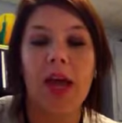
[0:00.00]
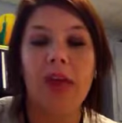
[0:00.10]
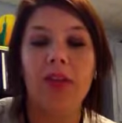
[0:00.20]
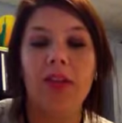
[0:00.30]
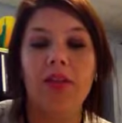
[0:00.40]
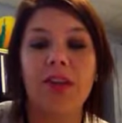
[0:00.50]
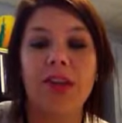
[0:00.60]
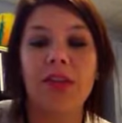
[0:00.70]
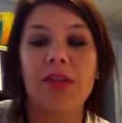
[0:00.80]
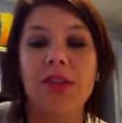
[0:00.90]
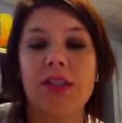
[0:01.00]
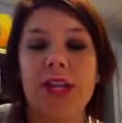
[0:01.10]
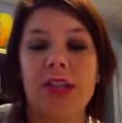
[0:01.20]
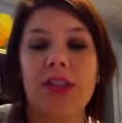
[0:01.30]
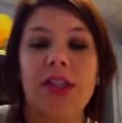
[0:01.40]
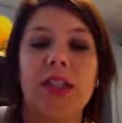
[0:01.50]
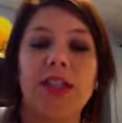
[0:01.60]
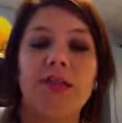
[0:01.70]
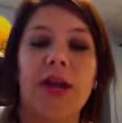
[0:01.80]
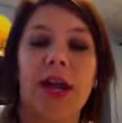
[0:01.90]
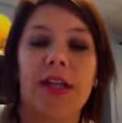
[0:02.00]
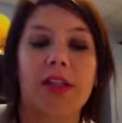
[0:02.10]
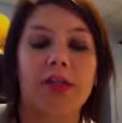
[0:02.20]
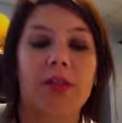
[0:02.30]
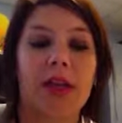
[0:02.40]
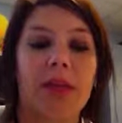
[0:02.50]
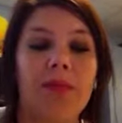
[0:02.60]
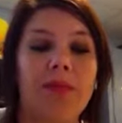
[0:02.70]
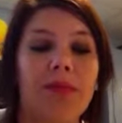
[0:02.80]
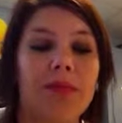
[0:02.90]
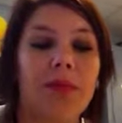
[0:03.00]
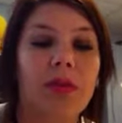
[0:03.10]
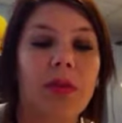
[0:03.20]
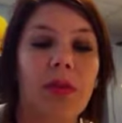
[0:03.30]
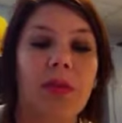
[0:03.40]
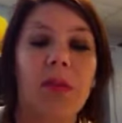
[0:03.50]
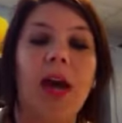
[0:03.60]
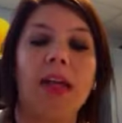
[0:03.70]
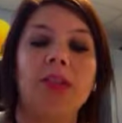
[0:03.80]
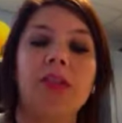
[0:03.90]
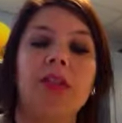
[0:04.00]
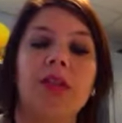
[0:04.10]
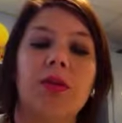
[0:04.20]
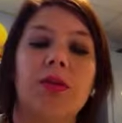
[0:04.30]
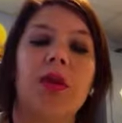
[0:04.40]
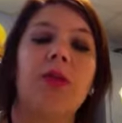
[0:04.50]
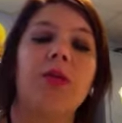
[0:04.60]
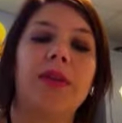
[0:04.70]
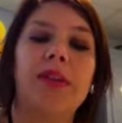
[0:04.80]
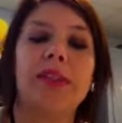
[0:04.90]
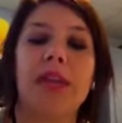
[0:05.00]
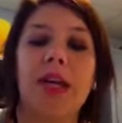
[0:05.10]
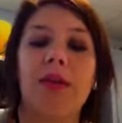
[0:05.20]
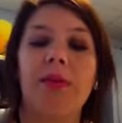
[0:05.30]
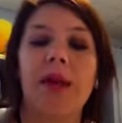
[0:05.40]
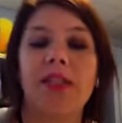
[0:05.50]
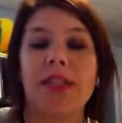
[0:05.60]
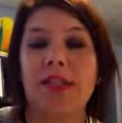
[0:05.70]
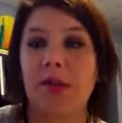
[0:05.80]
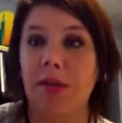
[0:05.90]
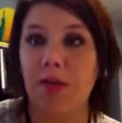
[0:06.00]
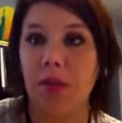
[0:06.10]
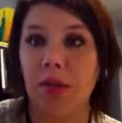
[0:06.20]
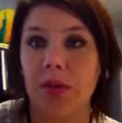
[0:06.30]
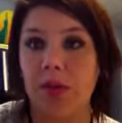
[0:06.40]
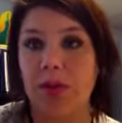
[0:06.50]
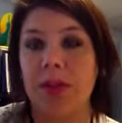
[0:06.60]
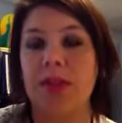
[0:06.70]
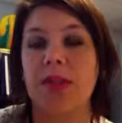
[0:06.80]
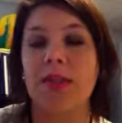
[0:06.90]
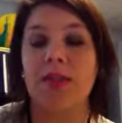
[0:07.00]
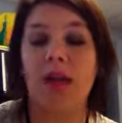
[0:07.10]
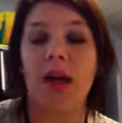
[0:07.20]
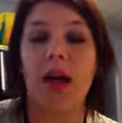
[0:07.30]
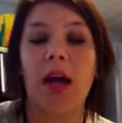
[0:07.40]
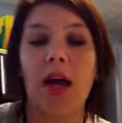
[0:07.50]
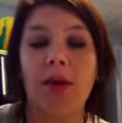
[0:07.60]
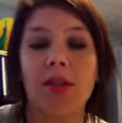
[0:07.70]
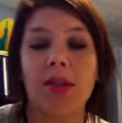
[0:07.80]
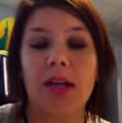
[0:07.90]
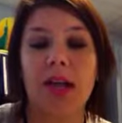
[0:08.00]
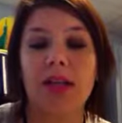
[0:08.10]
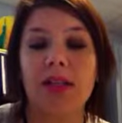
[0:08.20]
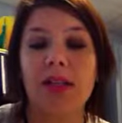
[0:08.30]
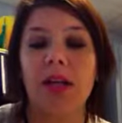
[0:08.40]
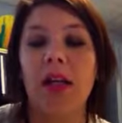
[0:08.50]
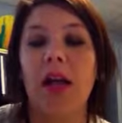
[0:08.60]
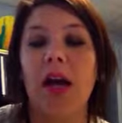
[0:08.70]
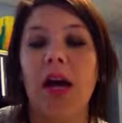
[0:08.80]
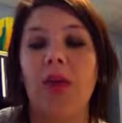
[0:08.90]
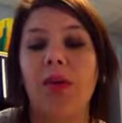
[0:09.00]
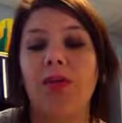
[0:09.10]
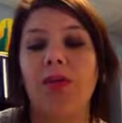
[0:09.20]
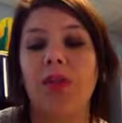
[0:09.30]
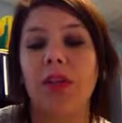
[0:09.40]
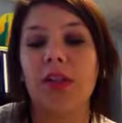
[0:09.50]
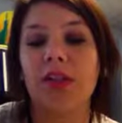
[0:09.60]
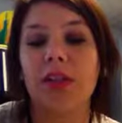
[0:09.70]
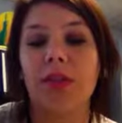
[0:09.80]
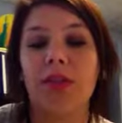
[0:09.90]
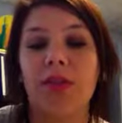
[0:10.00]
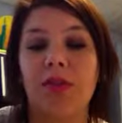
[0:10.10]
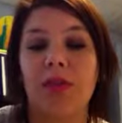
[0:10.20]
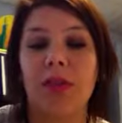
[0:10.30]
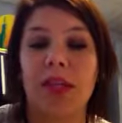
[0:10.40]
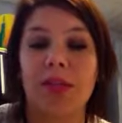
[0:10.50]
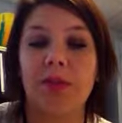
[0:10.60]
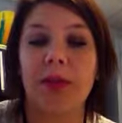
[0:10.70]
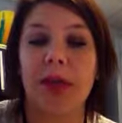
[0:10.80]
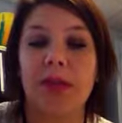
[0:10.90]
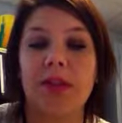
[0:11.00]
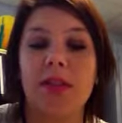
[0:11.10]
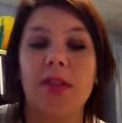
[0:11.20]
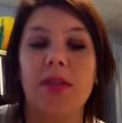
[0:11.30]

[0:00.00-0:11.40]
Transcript: And then the final stage is my action plan. My action plan would be the same as I said before with Mrs. Howard's class. I would have looked and reviewed her lesson plans